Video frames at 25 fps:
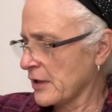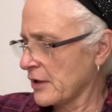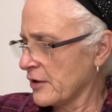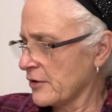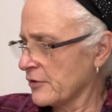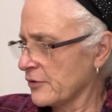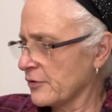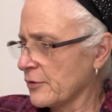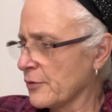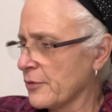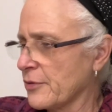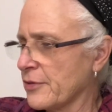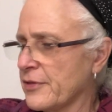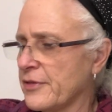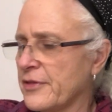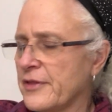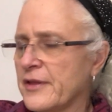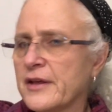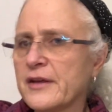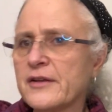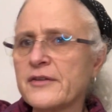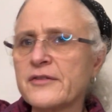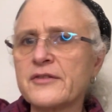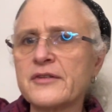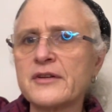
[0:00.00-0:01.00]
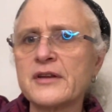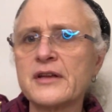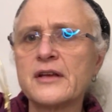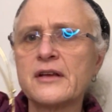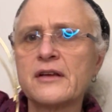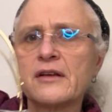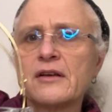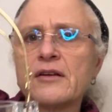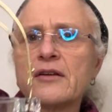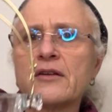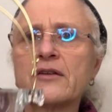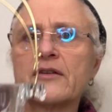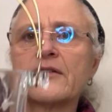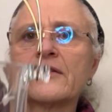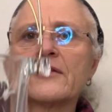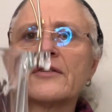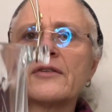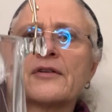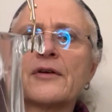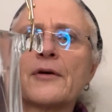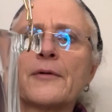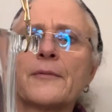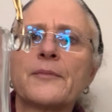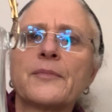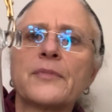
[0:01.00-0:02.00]
So this is
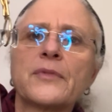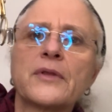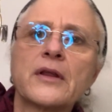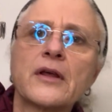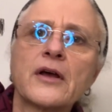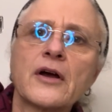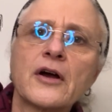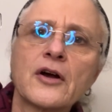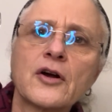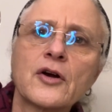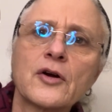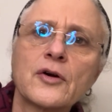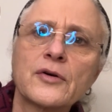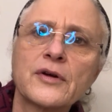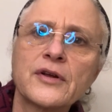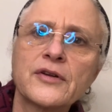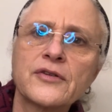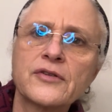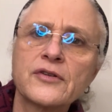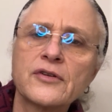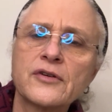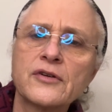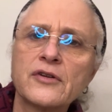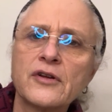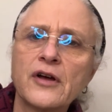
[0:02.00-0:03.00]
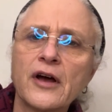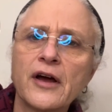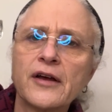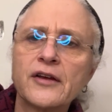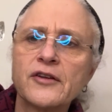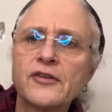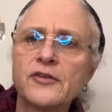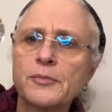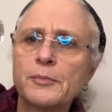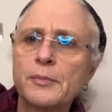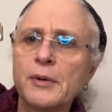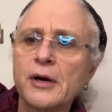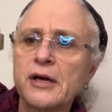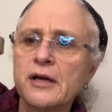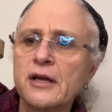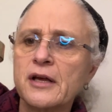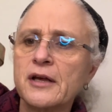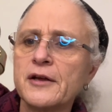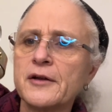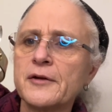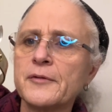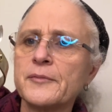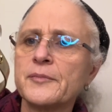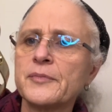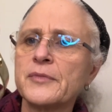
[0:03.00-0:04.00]
a crystal ice
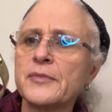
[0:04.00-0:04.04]
bucket.